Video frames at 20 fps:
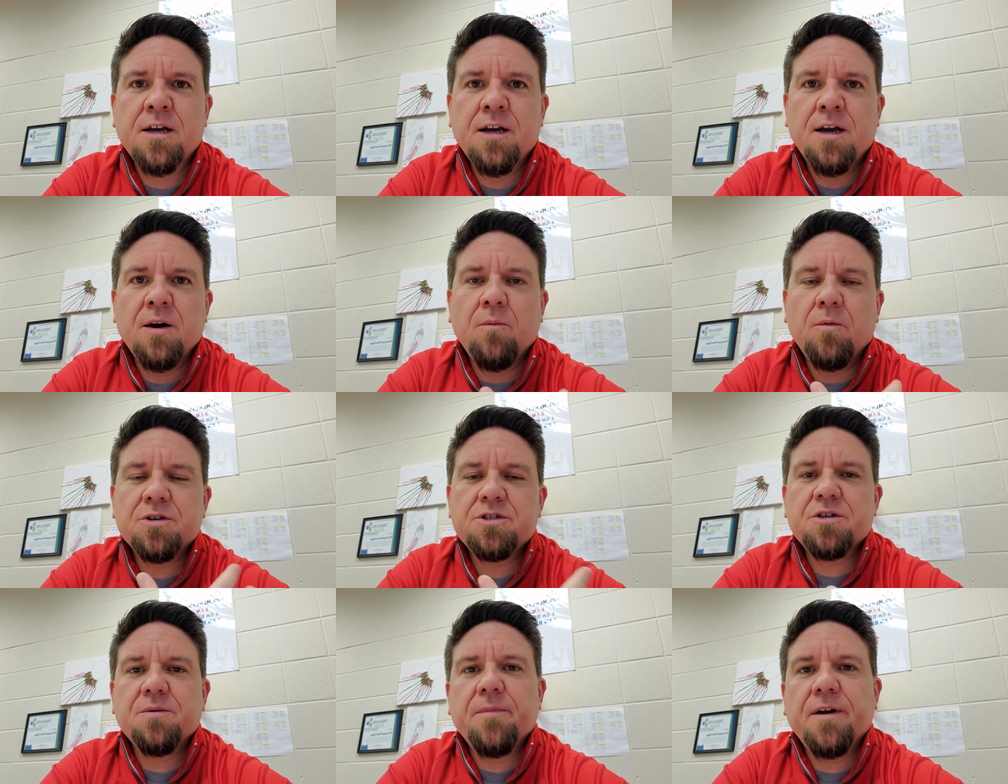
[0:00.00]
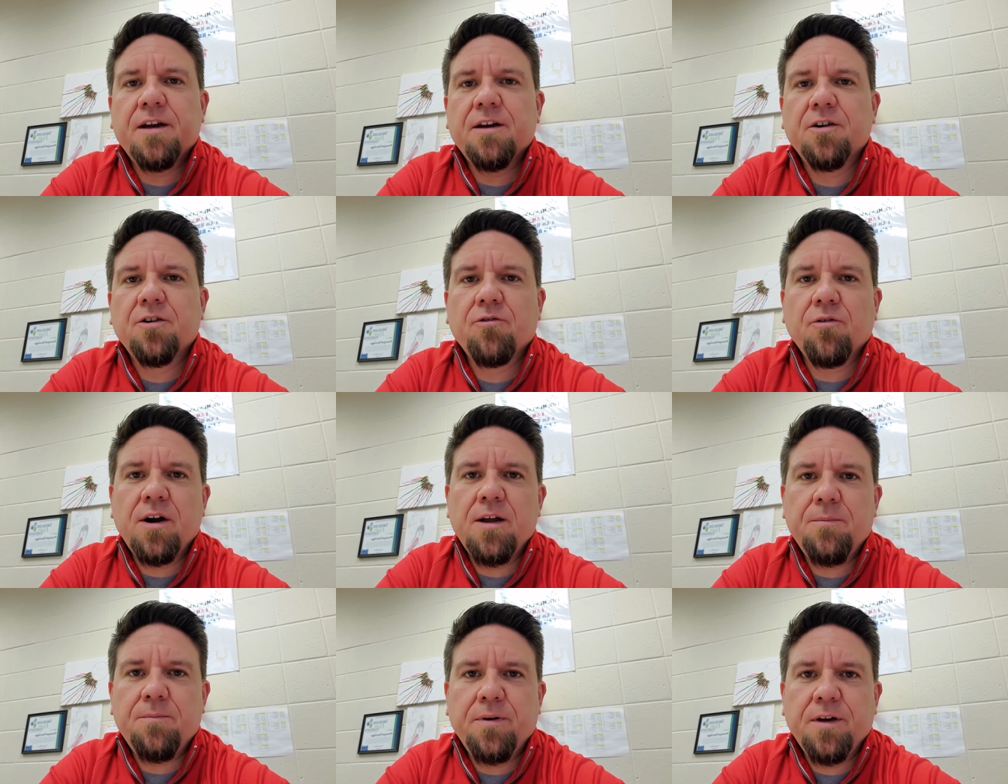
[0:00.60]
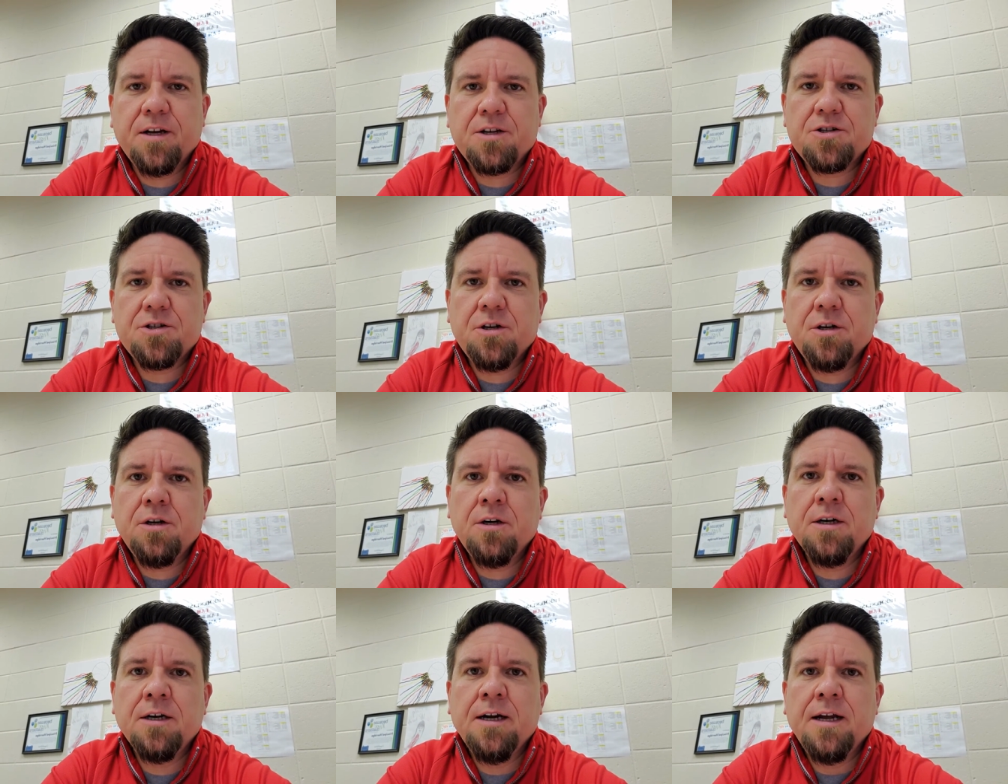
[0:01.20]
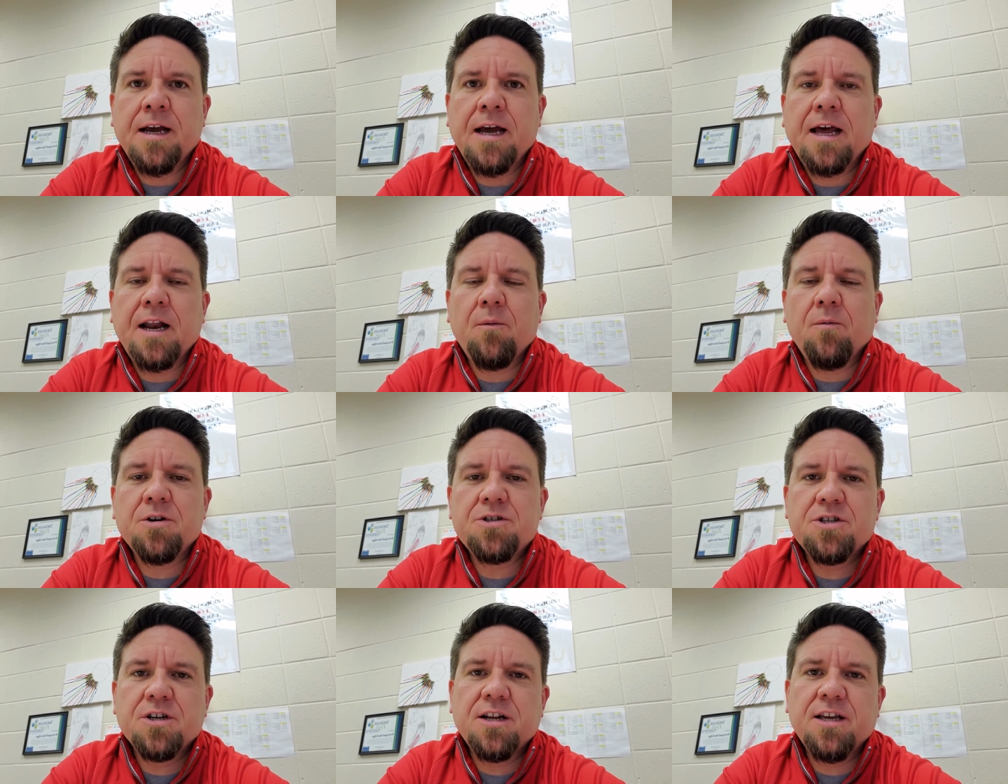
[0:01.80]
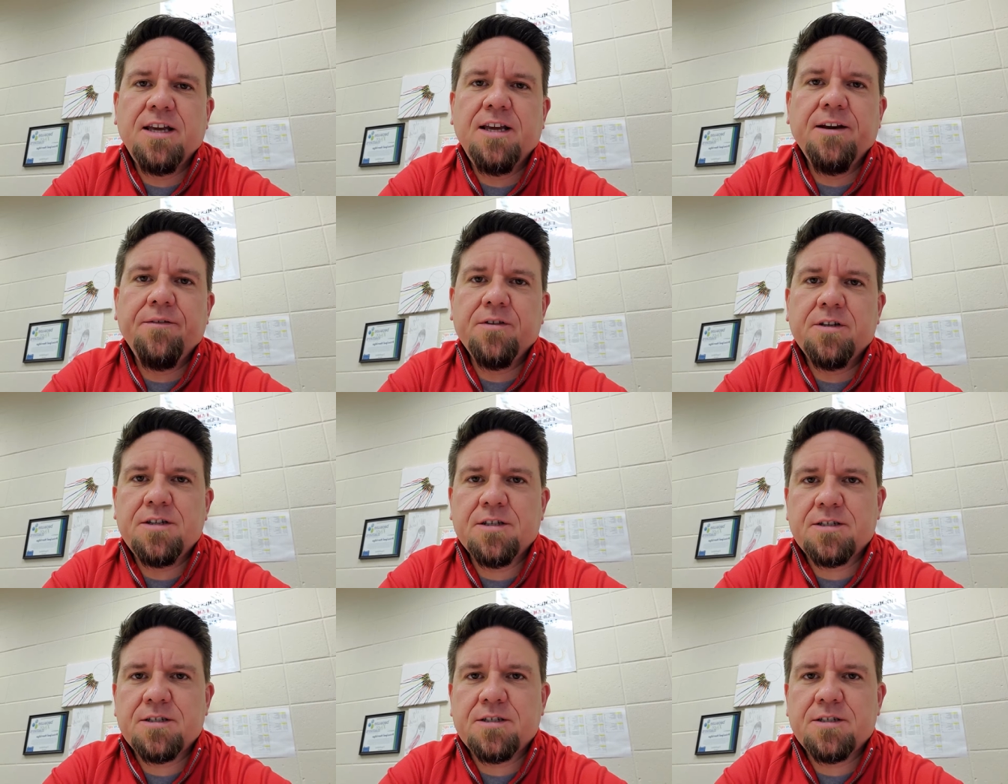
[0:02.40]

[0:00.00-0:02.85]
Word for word: I want you to make a great picture, and I want you to give it